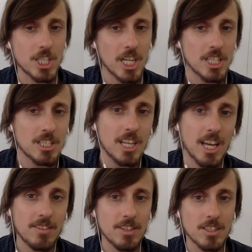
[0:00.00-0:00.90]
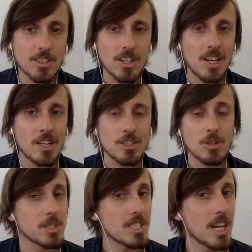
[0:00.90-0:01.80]
change the evidence,
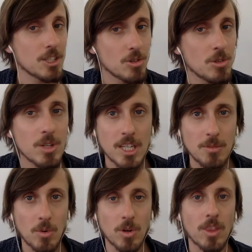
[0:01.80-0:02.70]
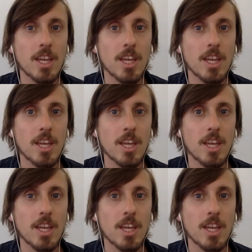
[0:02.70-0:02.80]
so it's not true anymore.